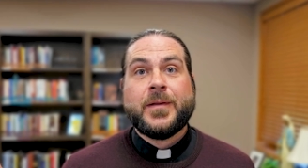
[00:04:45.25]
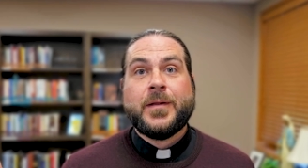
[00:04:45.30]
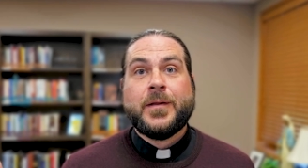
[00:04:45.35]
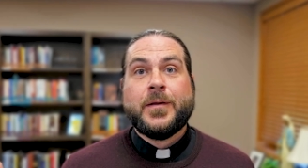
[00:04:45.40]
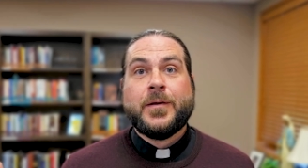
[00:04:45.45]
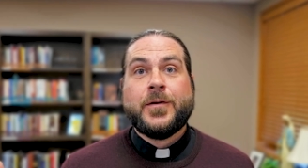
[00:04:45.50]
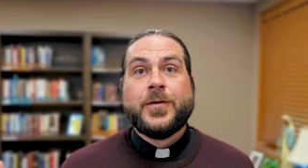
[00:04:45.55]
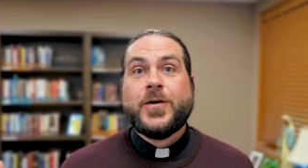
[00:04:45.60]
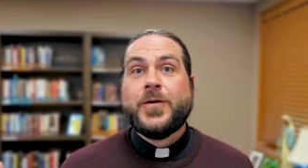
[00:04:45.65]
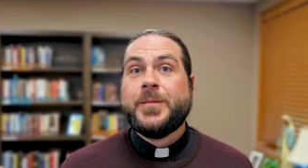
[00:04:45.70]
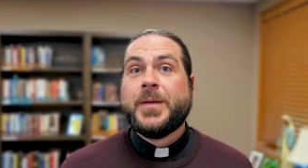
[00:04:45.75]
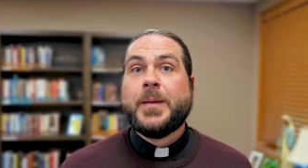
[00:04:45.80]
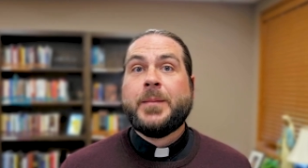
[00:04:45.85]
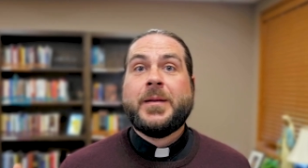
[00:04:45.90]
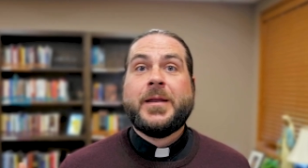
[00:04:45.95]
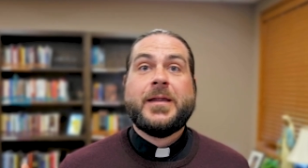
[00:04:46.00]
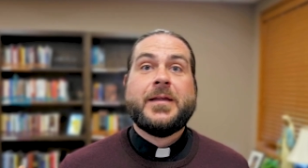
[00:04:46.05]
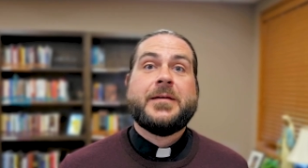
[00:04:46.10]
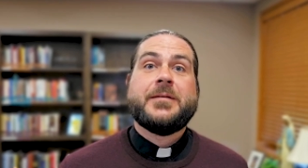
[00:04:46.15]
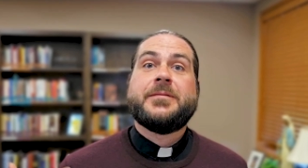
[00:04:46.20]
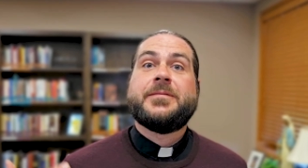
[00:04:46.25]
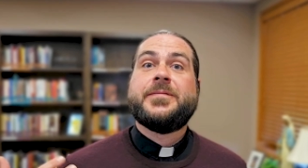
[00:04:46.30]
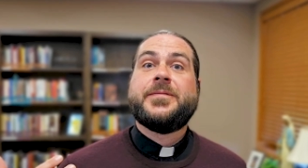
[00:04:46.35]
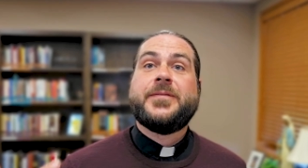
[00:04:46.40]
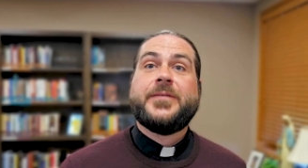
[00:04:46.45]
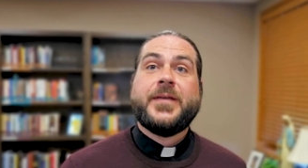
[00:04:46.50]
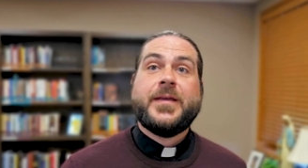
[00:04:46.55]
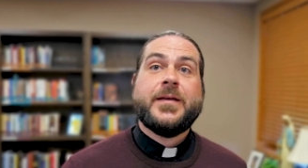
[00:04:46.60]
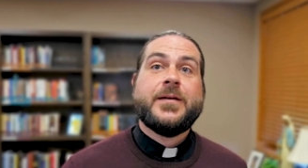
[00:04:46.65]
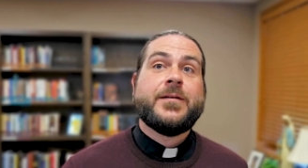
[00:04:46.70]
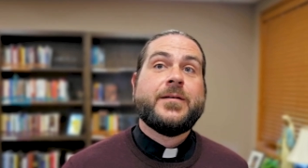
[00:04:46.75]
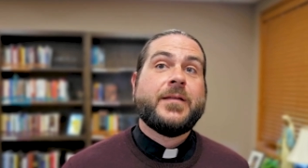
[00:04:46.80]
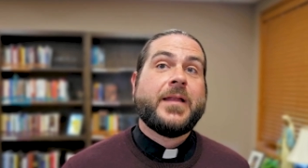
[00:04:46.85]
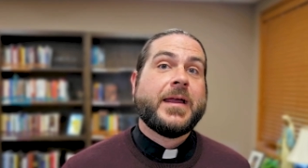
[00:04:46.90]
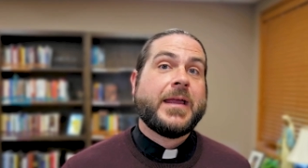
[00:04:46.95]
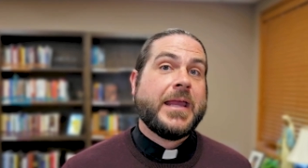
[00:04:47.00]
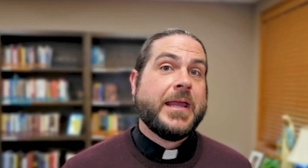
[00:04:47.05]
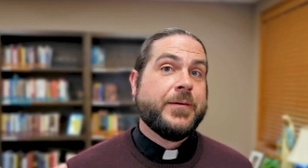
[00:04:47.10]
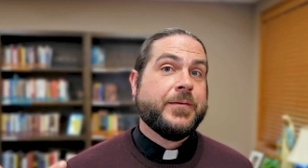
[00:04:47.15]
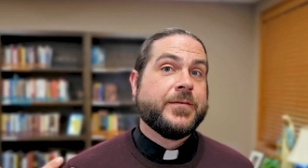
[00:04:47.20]
who maybe didn't feel
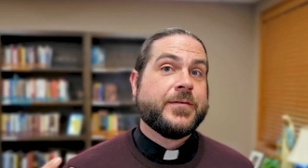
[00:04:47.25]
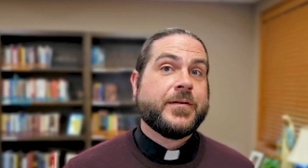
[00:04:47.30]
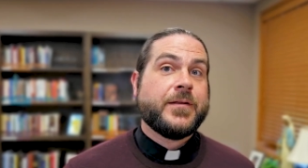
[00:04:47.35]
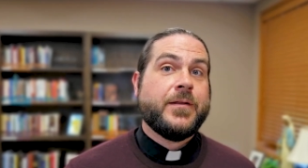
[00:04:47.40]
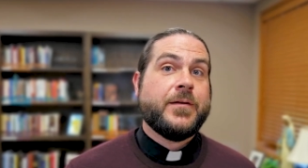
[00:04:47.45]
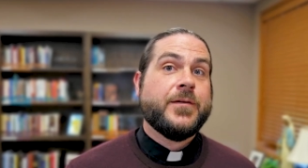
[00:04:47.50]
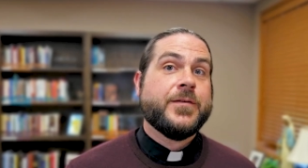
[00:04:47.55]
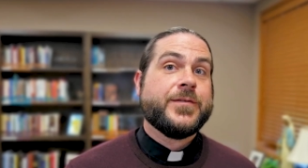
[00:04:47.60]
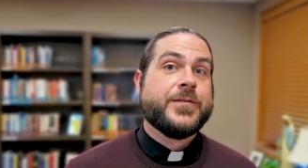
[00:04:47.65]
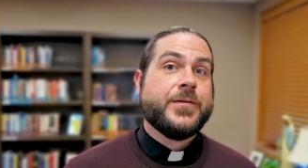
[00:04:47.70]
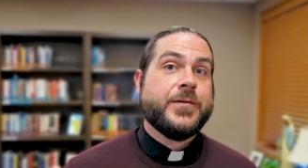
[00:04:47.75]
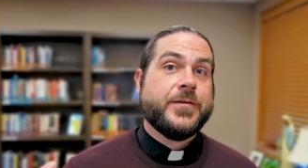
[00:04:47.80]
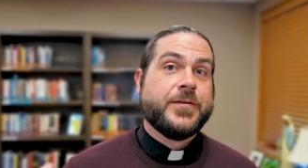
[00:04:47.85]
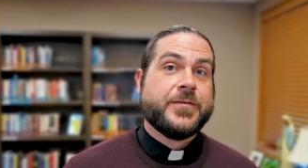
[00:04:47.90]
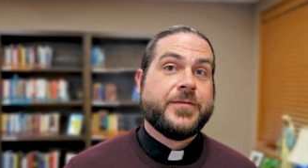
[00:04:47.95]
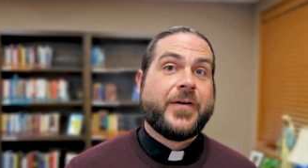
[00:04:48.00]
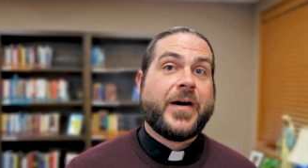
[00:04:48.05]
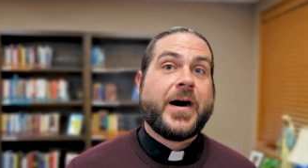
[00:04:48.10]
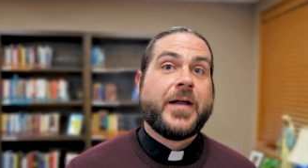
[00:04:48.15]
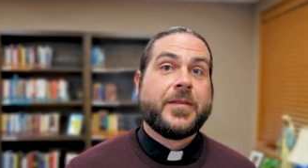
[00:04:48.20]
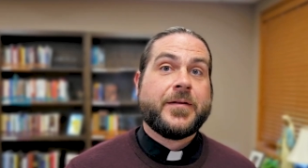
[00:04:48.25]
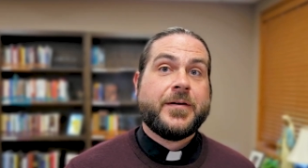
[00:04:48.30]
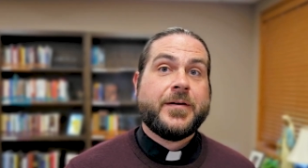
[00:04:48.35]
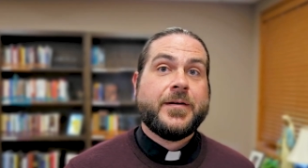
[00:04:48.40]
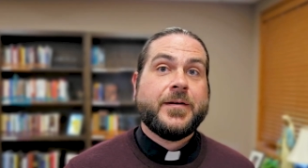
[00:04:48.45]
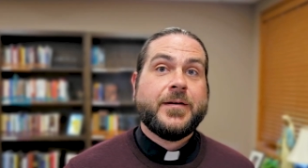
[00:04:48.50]
like he was close to his Father.